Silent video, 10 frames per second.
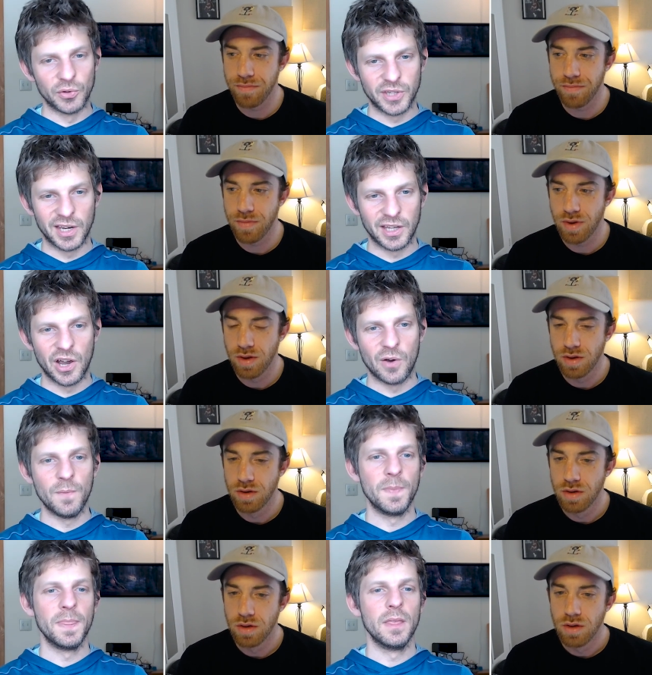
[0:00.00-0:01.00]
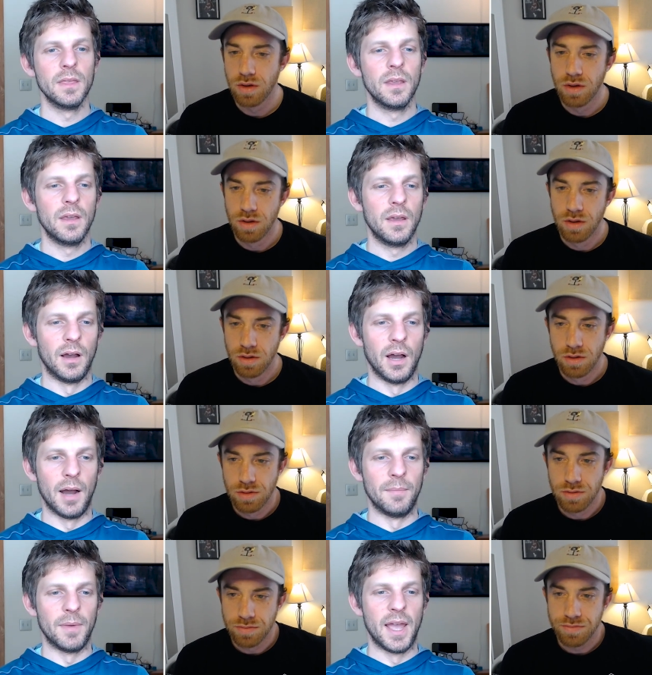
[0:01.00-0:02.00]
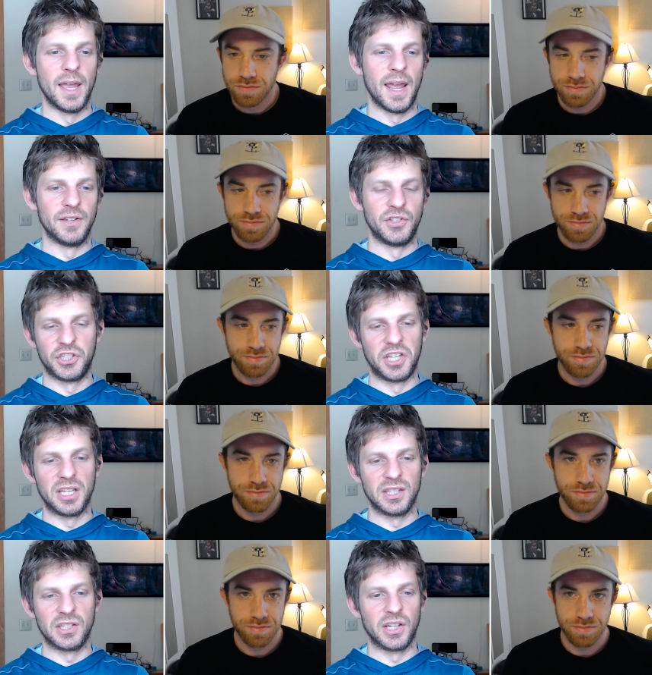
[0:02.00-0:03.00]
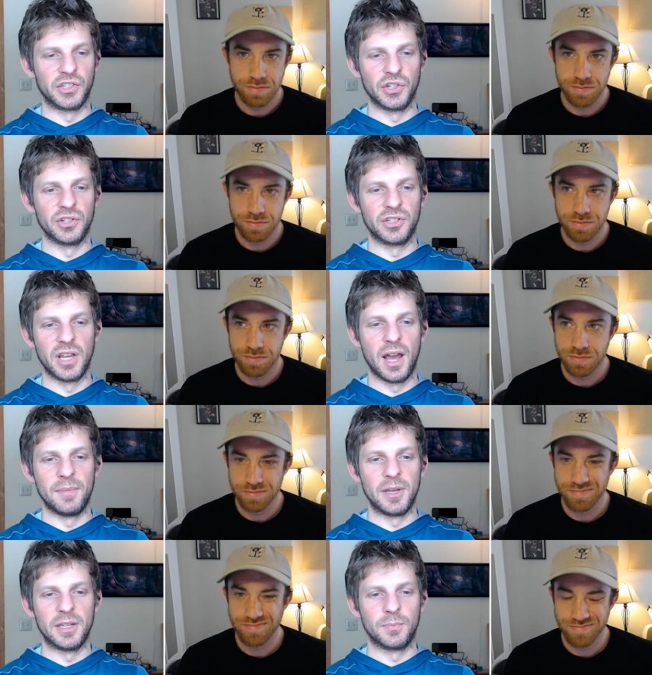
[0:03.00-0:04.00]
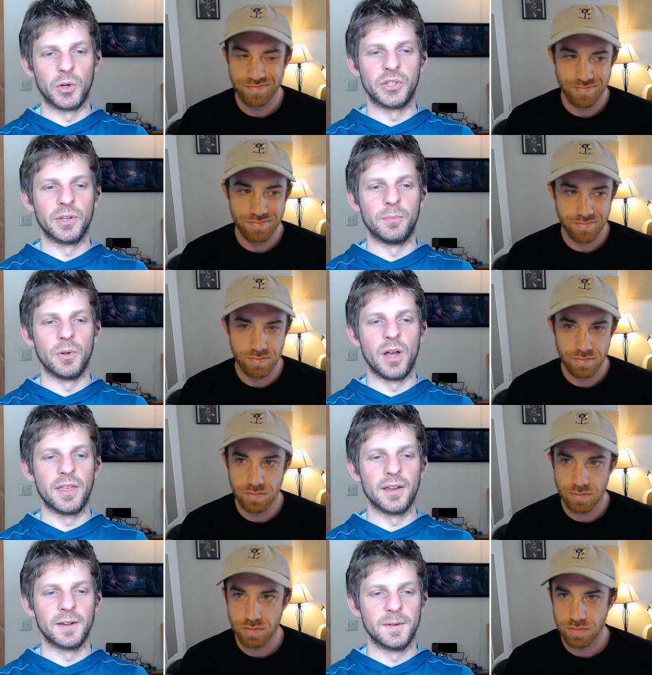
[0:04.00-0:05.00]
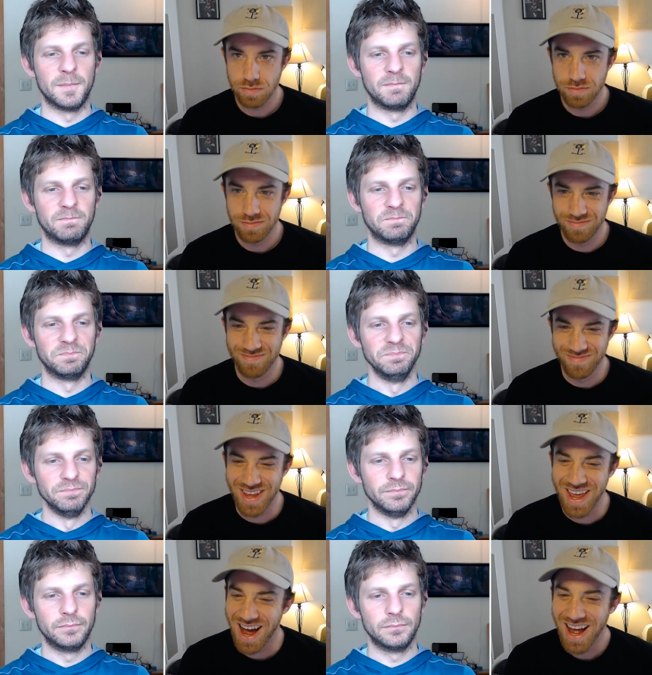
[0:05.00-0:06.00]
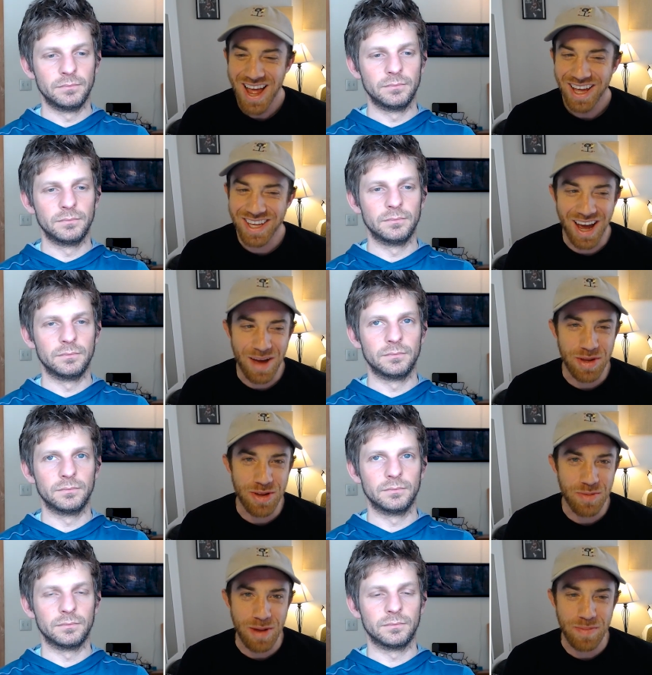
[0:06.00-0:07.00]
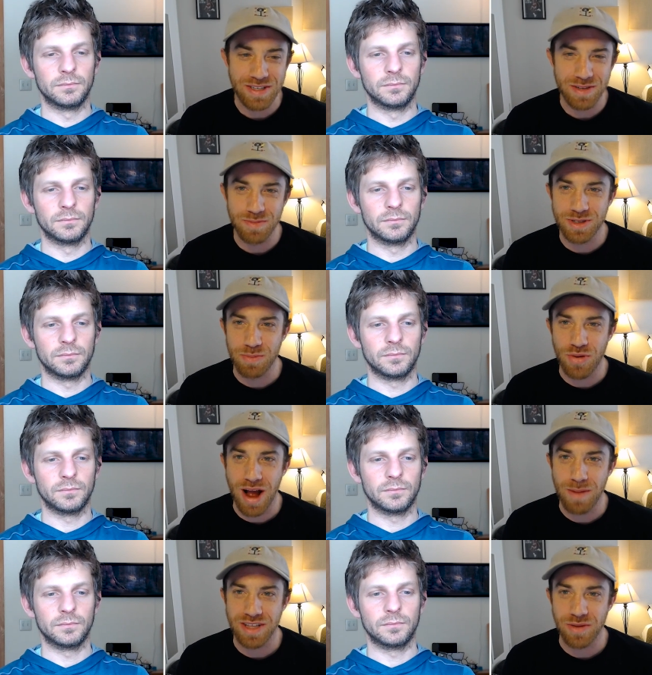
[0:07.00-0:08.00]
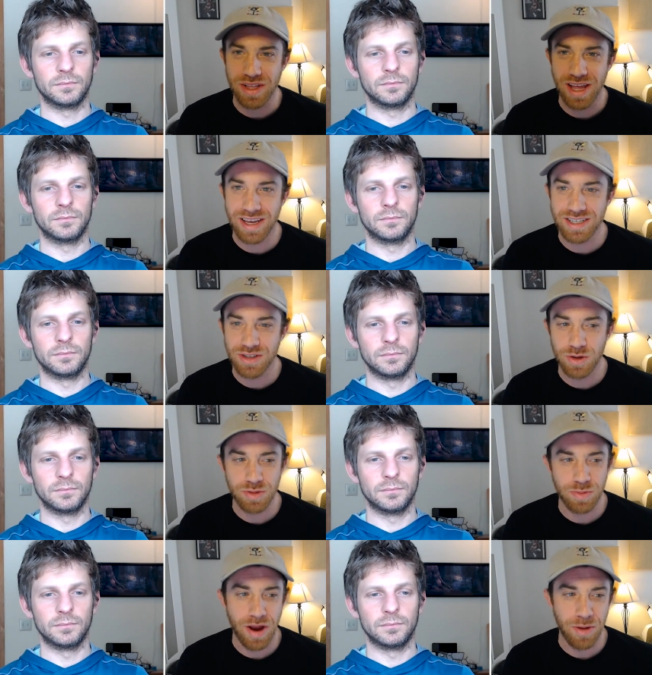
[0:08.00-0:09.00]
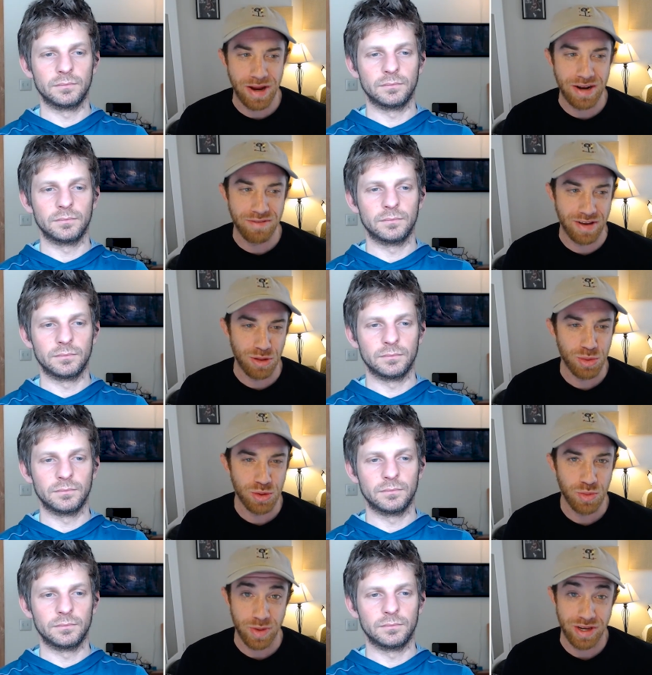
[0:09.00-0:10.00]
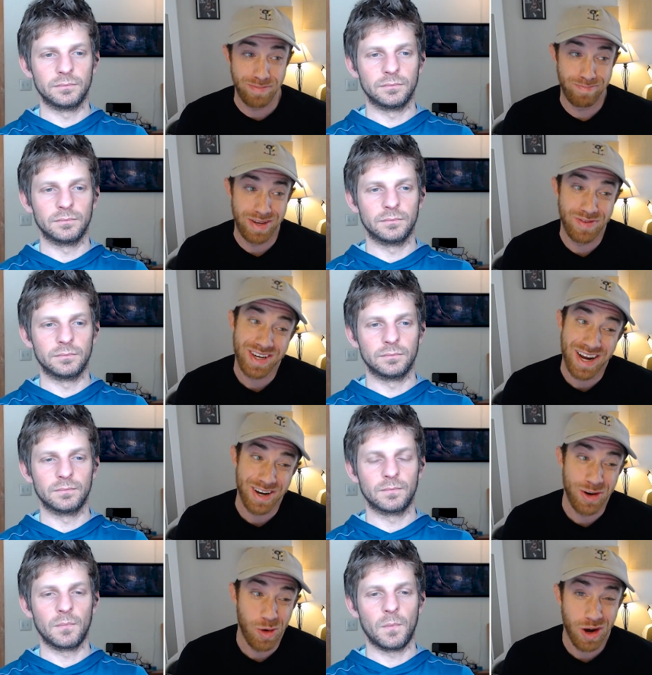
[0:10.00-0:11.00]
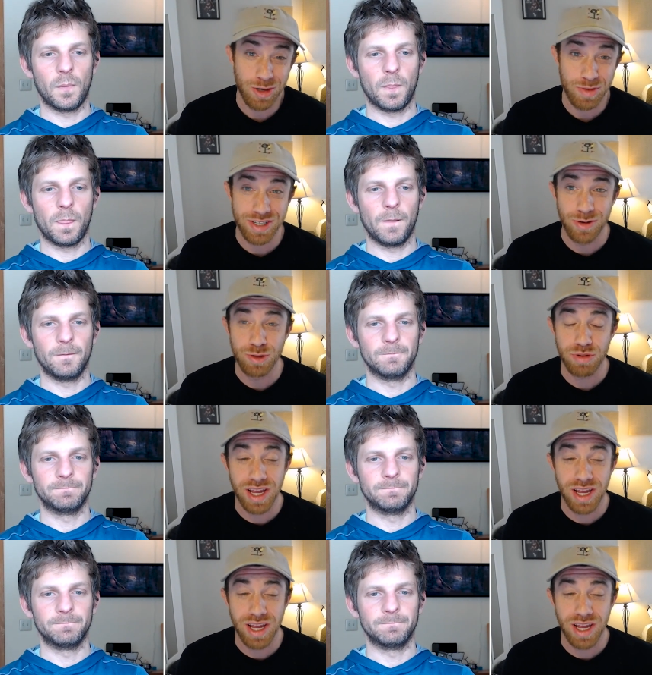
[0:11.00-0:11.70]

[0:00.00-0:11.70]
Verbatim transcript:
Speaker 1: flow is going to go. Um, and, and just take the Sixers. Yeah, I mean, it's pretty simple, I think.
Speaker 2: Yeah, yeah. I mean, there might be some some props that we like as those are made available when we even kind of know 100 percent who's